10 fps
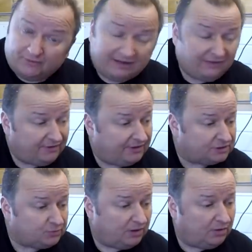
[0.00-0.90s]
with anything
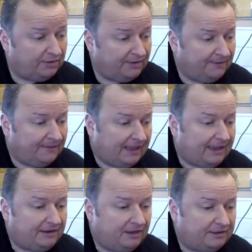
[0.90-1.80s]
as well.
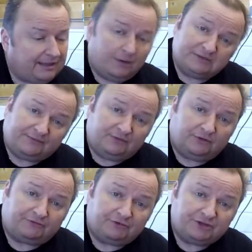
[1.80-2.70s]
And yeah, I was having a
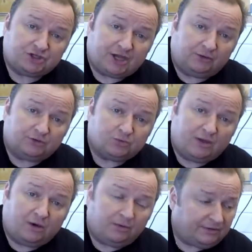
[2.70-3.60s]
look through his channel as
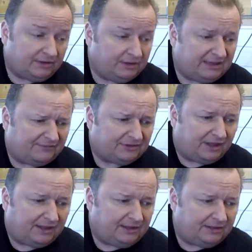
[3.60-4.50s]
well the other
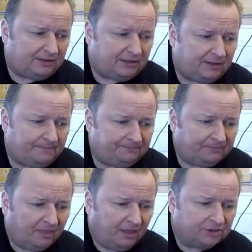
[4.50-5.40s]
day, and
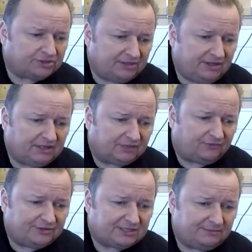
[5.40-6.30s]
I see that he does
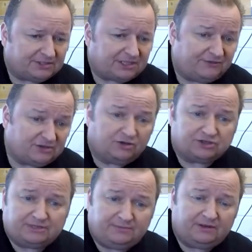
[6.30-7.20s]
very similar stuff. He's got a
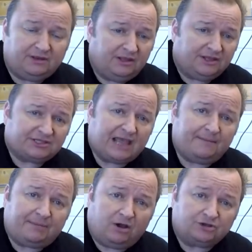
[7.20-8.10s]
similar
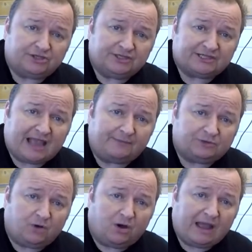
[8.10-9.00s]
sandblasting setup
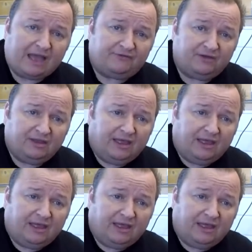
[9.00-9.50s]
to what I have.